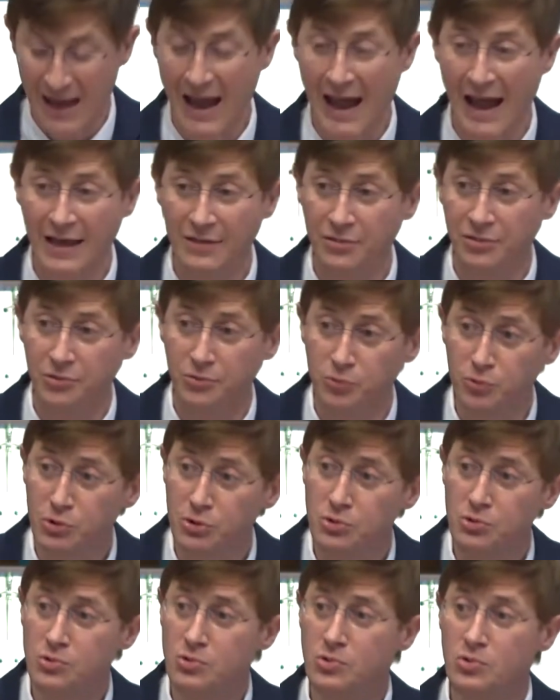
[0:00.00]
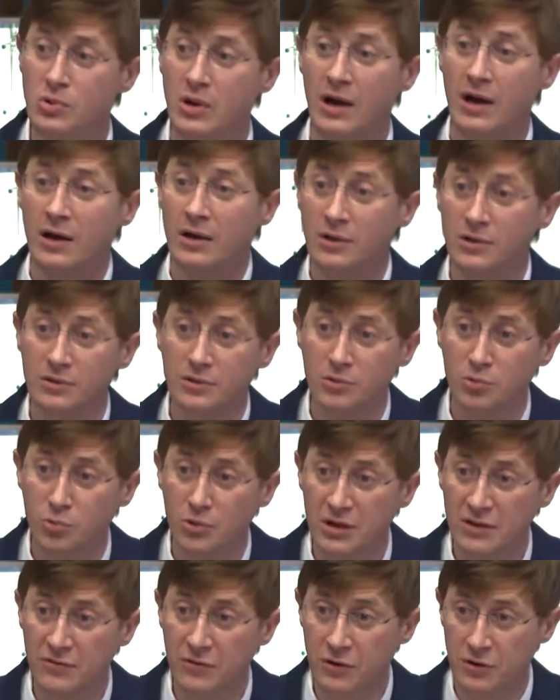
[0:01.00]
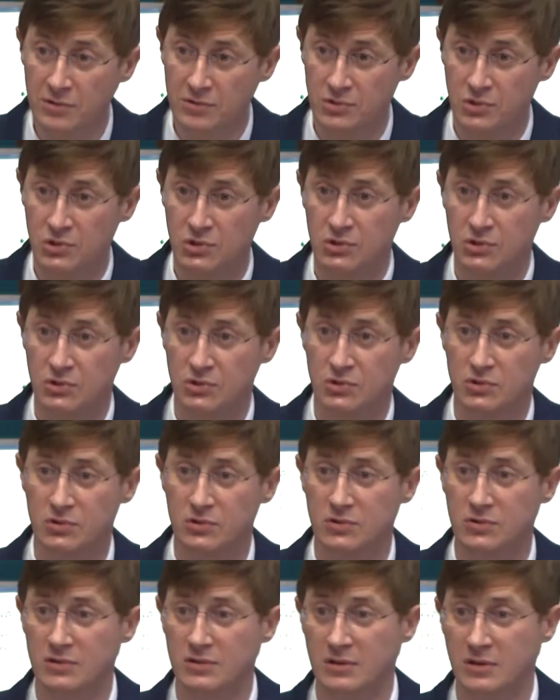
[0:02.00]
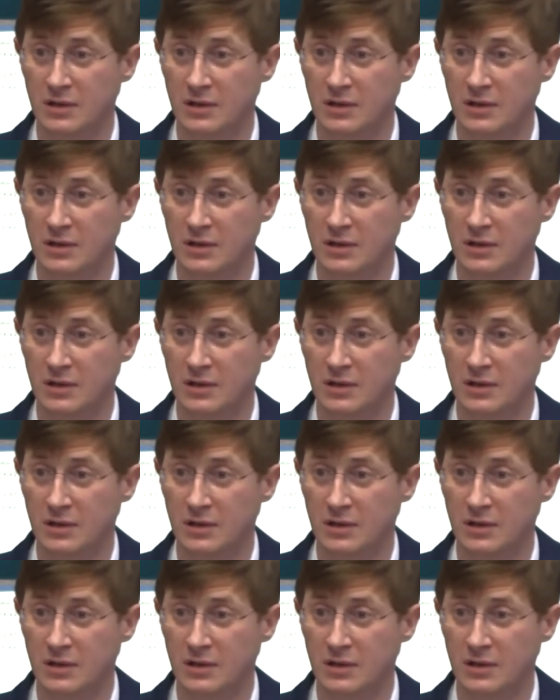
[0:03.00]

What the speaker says: And through the rivers,